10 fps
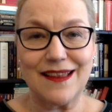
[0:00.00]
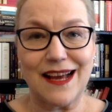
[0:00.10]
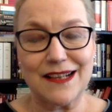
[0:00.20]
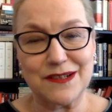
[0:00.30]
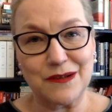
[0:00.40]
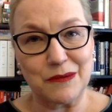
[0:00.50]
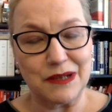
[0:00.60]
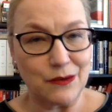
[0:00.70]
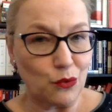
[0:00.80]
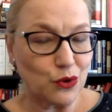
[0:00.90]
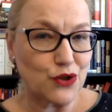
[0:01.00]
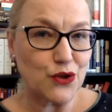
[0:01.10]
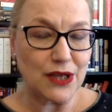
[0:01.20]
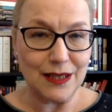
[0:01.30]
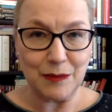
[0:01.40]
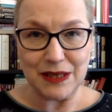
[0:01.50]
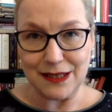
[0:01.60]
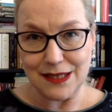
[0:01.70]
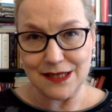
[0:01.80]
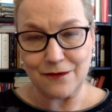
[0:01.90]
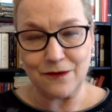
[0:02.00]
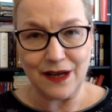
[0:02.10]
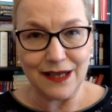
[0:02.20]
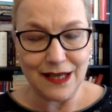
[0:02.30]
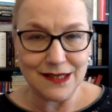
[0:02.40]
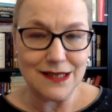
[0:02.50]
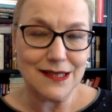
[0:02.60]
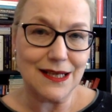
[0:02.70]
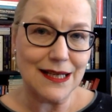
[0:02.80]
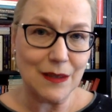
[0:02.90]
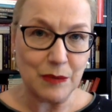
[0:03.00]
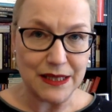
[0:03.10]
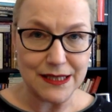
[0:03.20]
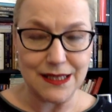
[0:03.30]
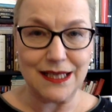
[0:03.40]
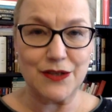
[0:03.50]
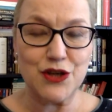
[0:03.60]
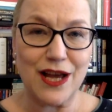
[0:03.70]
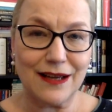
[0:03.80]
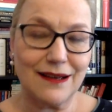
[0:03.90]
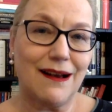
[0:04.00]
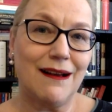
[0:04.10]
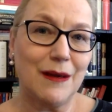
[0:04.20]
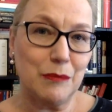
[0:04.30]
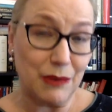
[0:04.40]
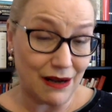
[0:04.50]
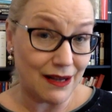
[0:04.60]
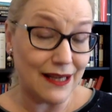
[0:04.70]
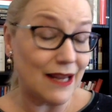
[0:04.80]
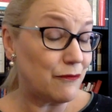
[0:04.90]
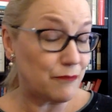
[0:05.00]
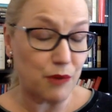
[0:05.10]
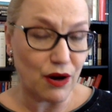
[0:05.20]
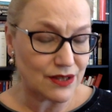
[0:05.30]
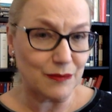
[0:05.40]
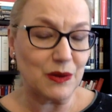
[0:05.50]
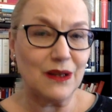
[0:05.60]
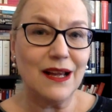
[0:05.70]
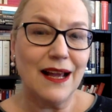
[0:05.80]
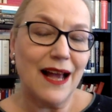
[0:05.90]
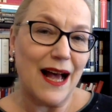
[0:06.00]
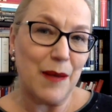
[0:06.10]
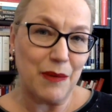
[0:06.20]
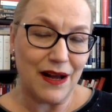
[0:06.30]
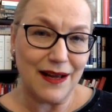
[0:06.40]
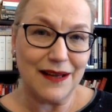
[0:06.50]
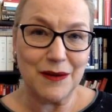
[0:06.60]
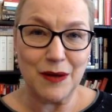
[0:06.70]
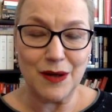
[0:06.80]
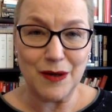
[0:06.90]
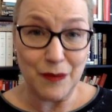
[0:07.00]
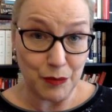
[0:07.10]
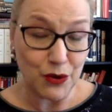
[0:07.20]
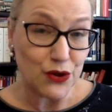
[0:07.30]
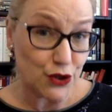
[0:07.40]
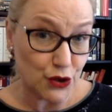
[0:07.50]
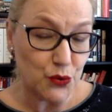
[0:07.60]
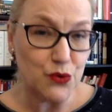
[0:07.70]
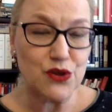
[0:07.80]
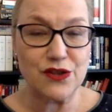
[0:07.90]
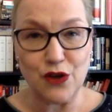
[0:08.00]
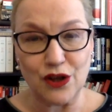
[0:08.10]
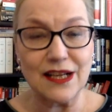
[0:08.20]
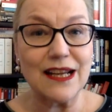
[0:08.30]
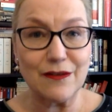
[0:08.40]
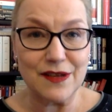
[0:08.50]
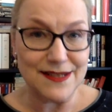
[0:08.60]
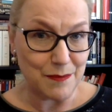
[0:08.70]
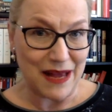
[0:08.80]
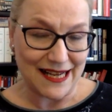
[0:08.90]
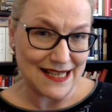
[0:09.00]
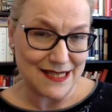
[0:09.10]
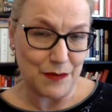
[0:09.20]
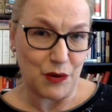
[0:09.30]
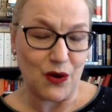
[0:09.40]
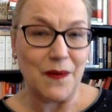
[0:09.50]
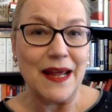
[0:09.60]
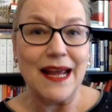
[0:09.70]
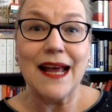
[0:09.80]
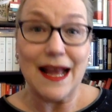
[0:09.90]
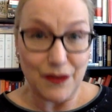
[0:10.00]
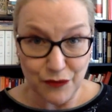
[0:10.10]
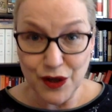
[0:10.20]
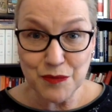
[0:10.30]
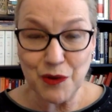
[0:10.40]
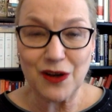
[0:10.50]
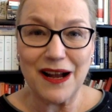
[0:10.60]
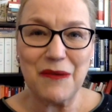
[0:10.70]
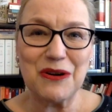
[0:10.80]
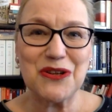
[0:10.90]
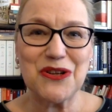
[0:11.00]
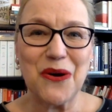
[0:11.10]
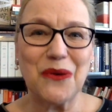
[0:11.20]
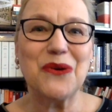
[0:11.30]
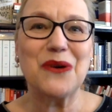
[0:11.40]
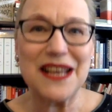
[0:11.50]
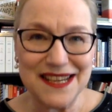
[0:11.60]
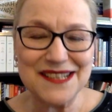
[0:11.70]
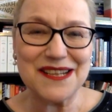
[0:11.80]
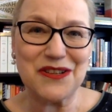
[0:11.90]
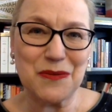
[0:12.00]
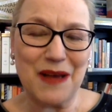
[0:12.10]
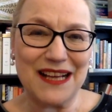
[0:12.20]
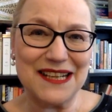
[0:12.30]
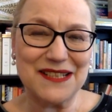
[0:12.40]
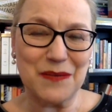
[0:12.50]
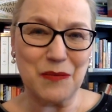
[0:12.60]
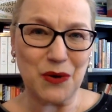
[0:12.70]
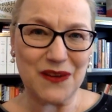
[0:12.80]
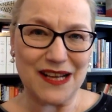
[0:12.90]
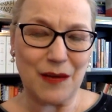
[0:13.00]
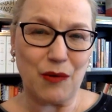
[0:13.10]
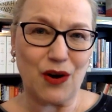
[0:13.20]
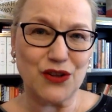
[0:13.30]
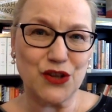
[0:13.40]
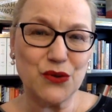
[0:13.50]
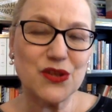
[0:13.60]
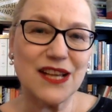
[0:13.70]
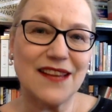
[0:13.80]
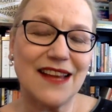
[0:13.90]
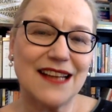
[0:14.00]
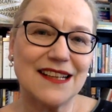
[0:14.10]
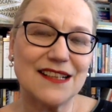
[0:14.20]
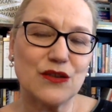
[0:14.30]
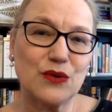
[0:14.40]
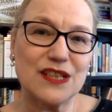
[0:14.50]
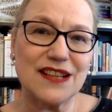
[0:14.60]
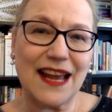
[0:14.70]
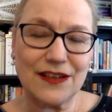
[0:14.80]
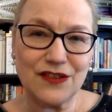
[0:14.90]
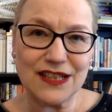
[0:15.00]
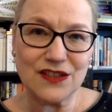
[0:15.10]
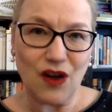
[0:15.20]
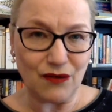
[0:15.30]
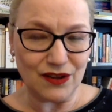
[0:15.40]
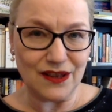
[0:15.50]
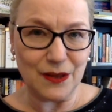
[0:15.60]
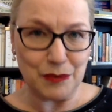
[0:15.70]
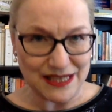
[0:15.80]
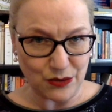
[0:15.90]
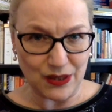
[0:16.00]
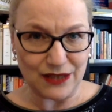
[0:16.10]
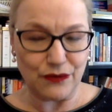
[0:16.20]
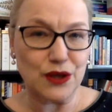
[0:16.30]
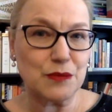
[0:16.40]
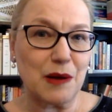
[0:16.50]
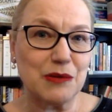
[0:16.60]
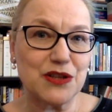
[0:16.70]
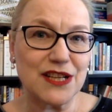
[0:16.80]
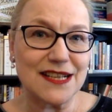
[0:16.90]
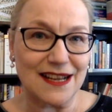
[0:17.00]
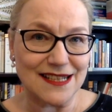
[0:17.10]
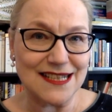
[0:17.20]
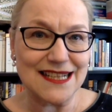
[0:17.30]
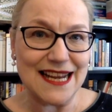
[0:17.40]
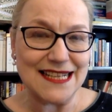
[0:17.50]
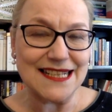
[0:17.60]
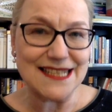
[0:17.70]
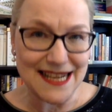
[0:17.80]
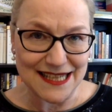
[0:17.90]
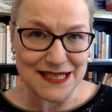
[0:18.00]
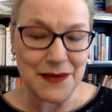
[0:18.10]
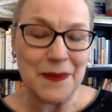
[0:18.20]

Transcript: that in order to keep at least the finances a little bit in check, I buy, if possible, I buy uh, the books used, certainly if it's a backlisted book. And the first book I want to show you is such a backlisted book that I bought used, and that is Louise Erdrich's novel, The Beet Queen, first published in 1986.